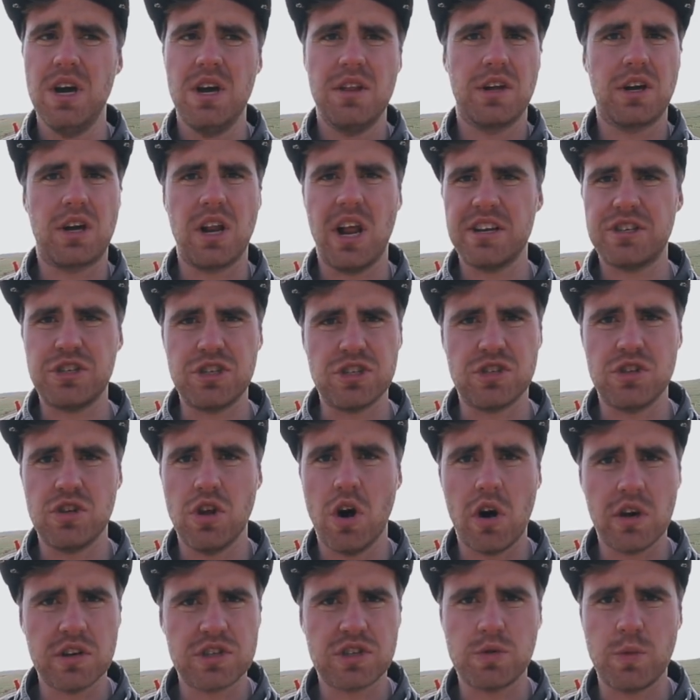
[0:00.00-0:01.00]
The clutch is
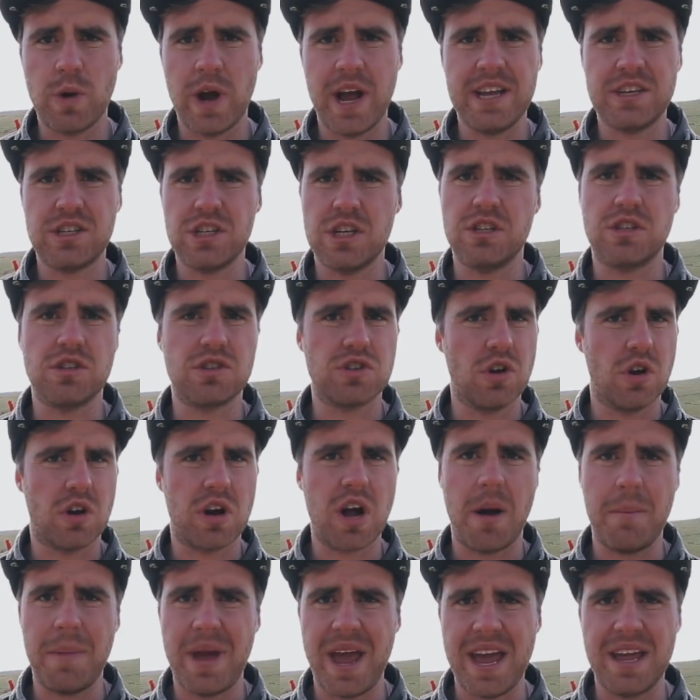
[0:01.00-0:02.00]
not a switch, it does not
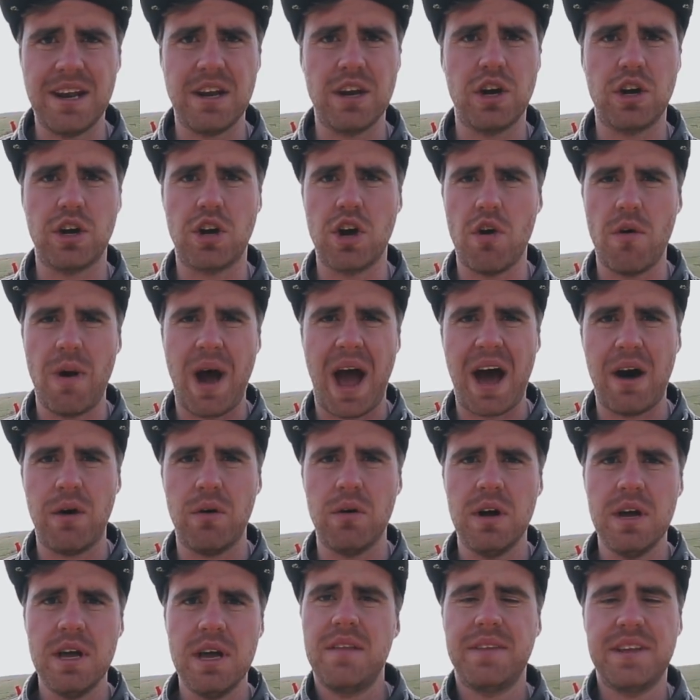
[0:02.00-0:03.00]
come in and go out.